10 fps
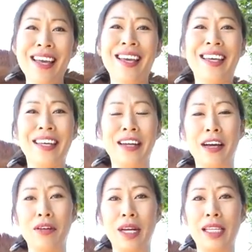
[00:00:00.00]
you
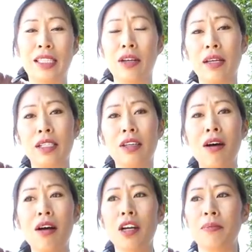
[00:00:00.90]
know, it's
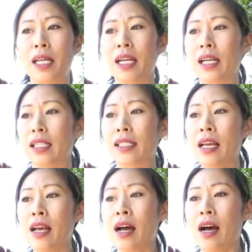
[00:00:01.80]
hard because
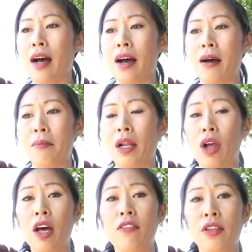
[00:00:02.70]
a
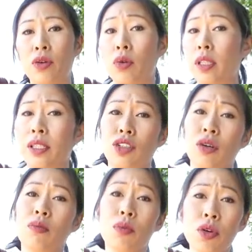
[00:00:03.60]
lot of other horses
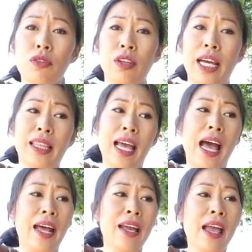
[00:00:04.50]
don't move like
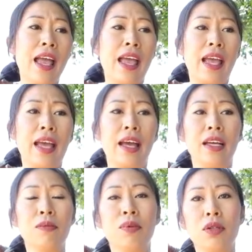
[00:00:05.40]
that,
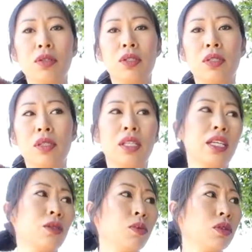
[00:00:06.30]
and
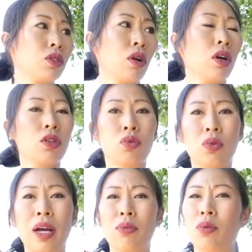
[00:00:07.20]
these boots aren't
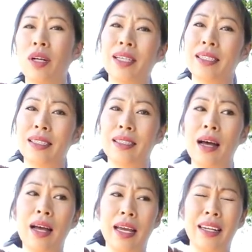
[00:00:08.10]
really
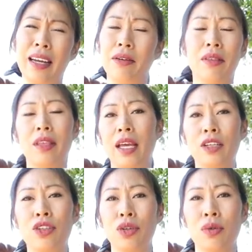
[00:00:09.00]
designed, I don't
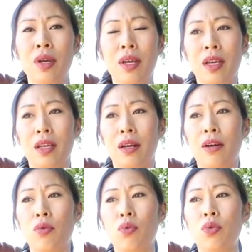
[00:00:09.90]
think, to, you
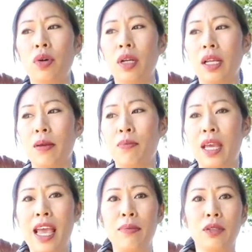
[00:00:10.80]
know, really
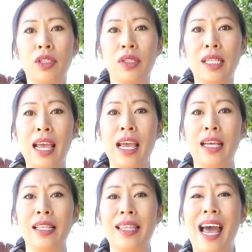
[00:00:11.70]
be able to
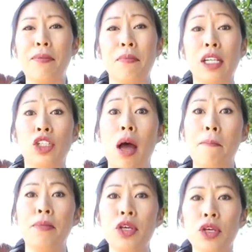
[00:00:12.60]
take that much
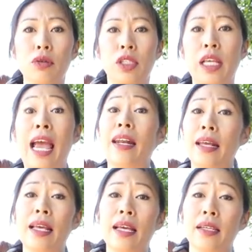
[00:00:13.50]
abuse, and
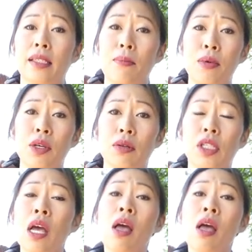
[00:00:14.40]
it is abuse.